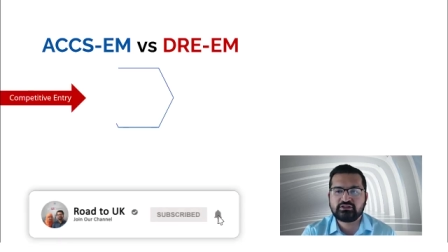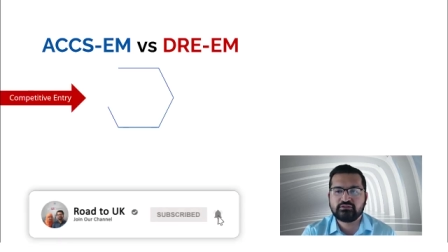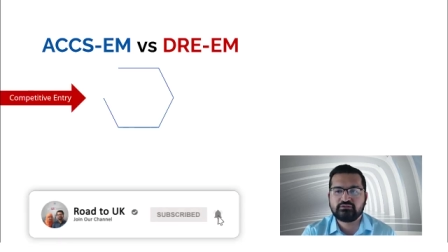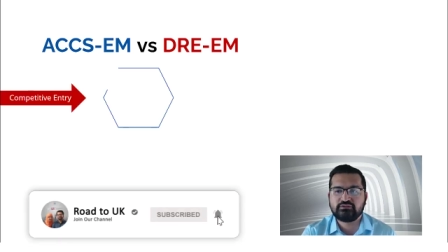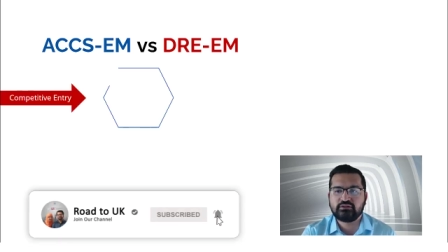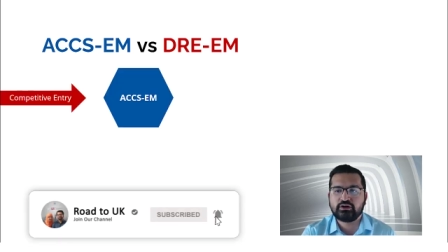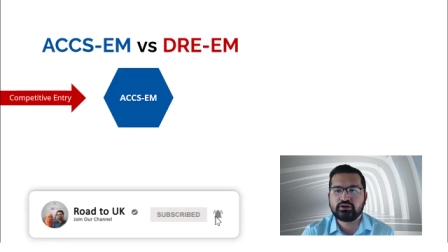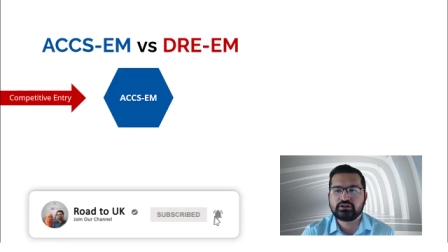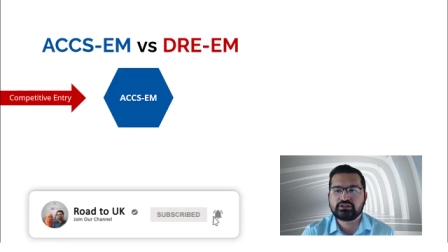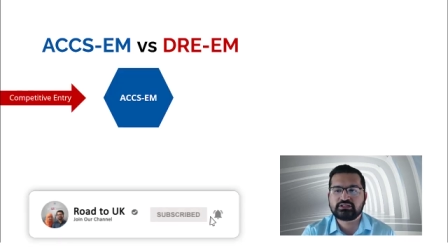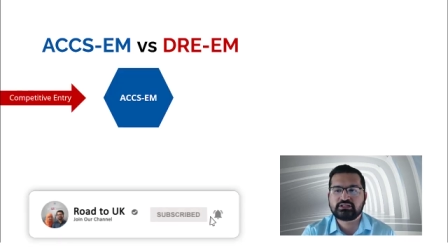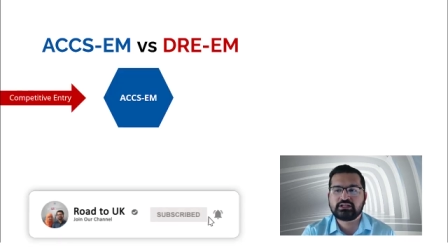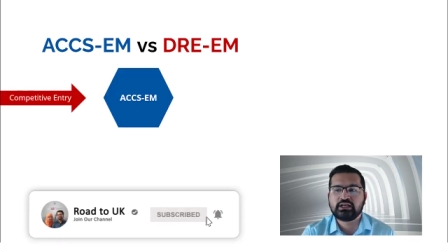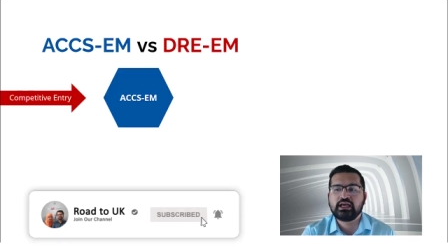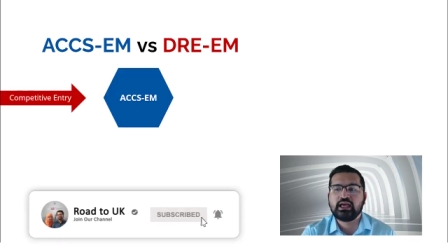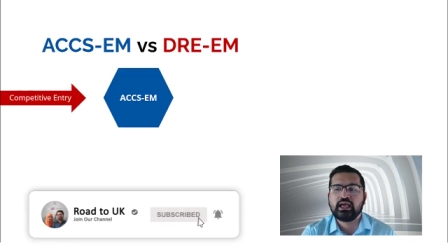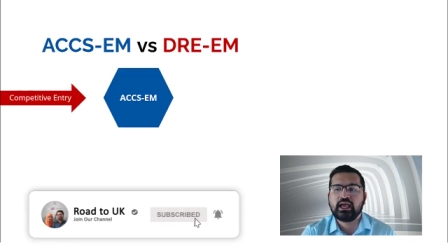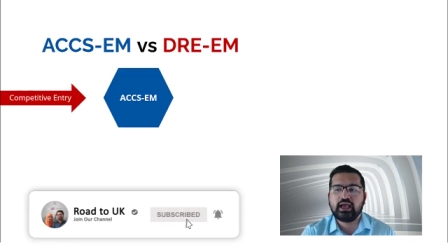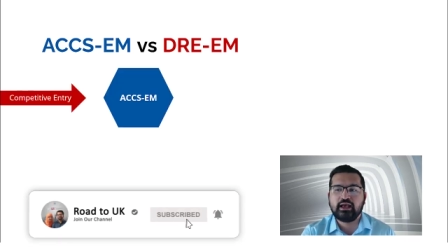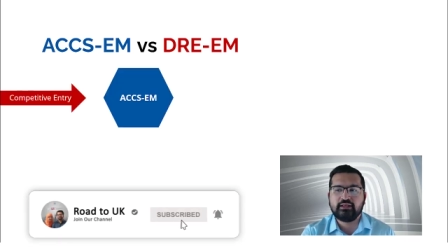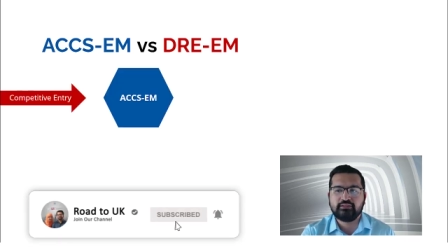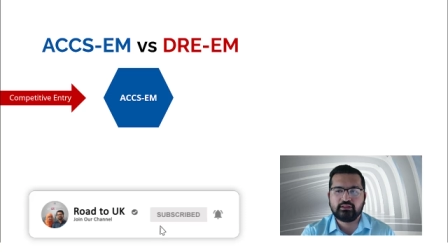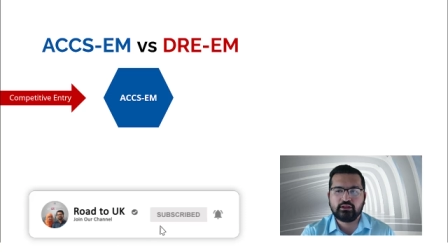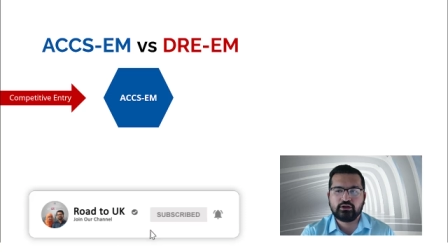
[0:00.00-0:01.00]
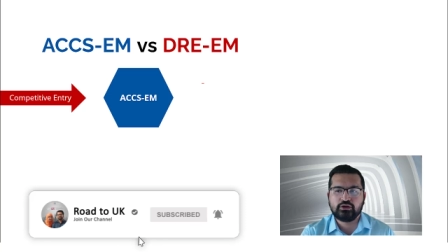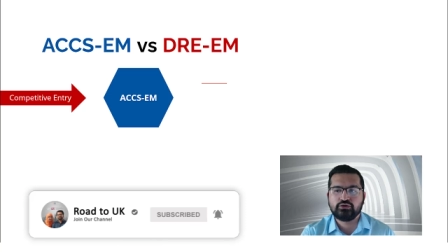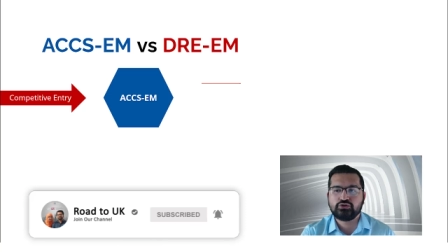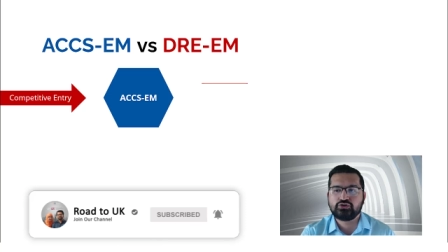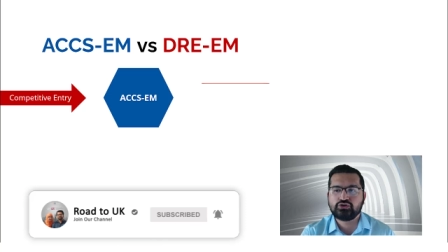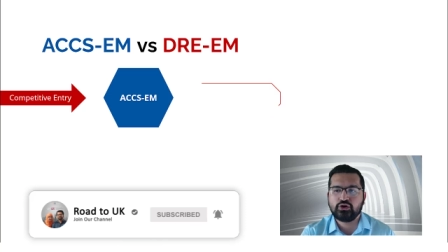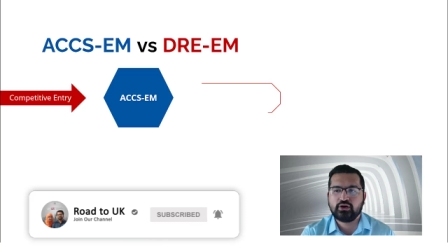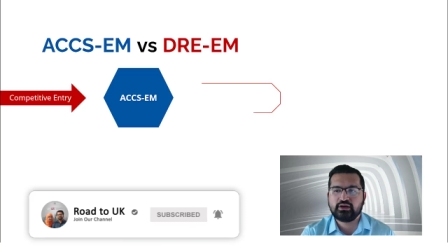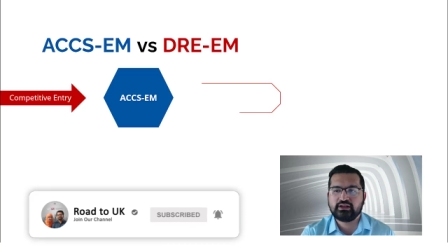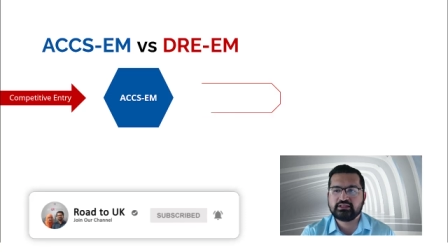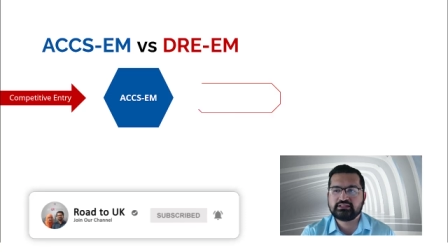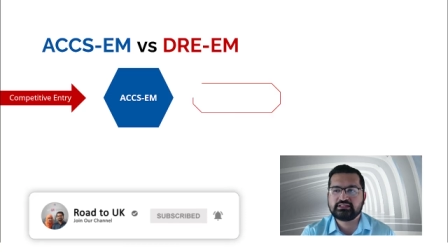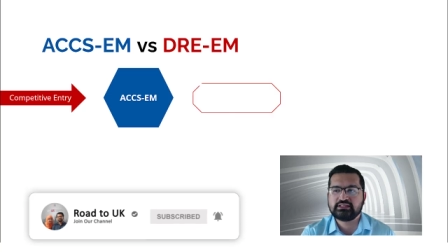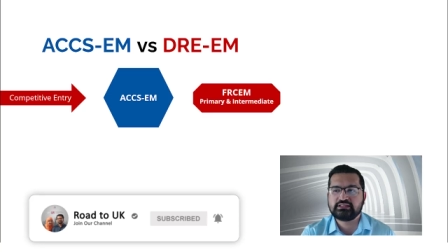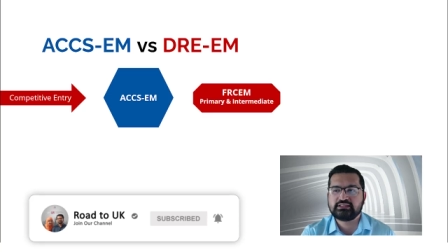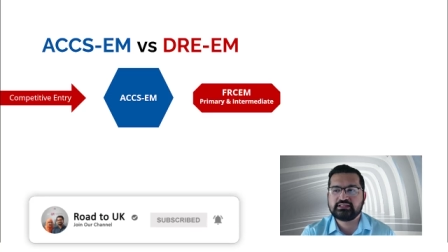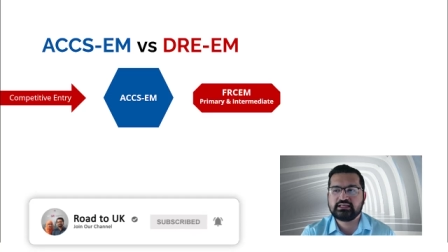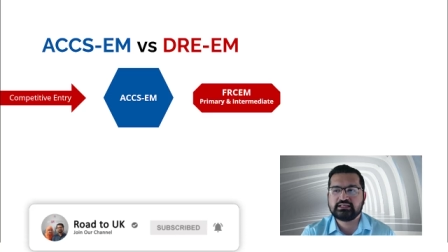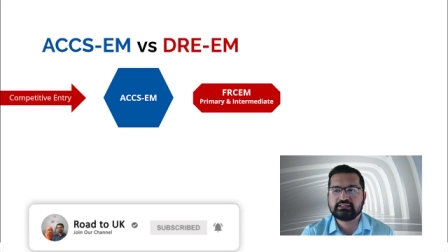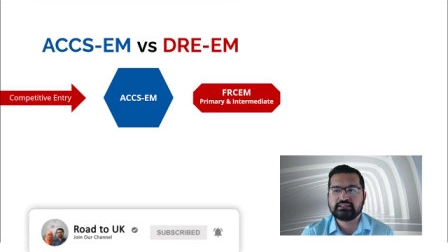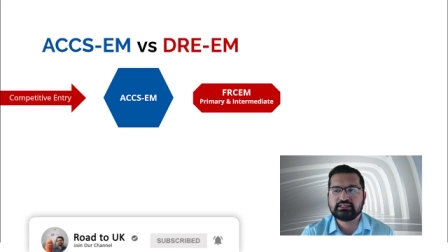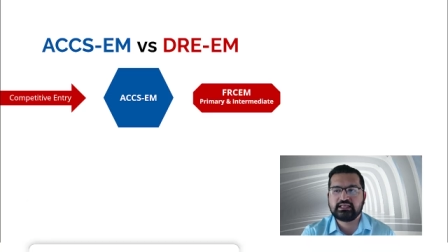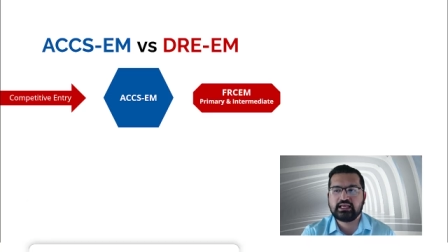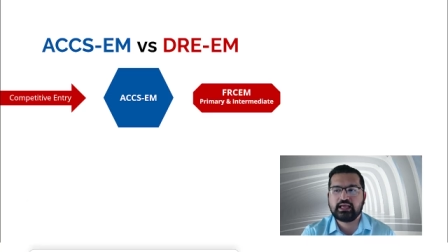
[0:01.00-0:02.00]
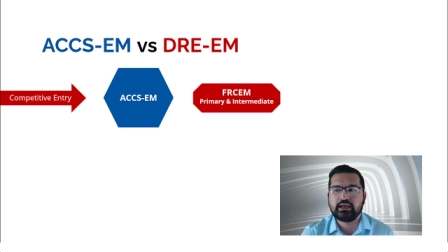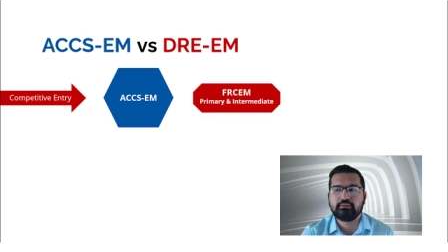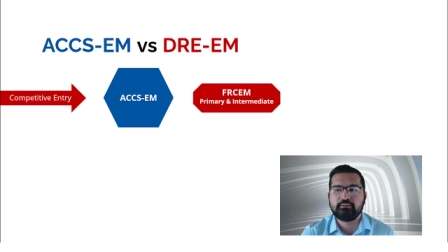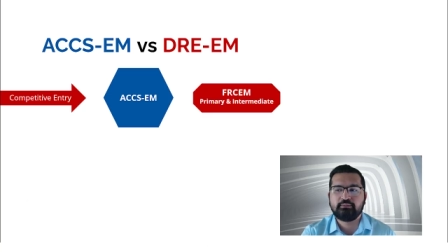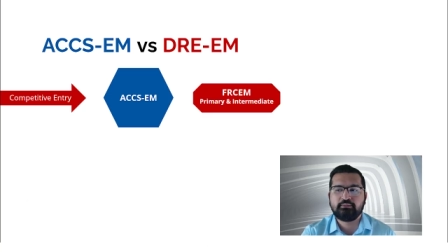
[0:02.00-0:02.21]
first and then you join ACCS EM,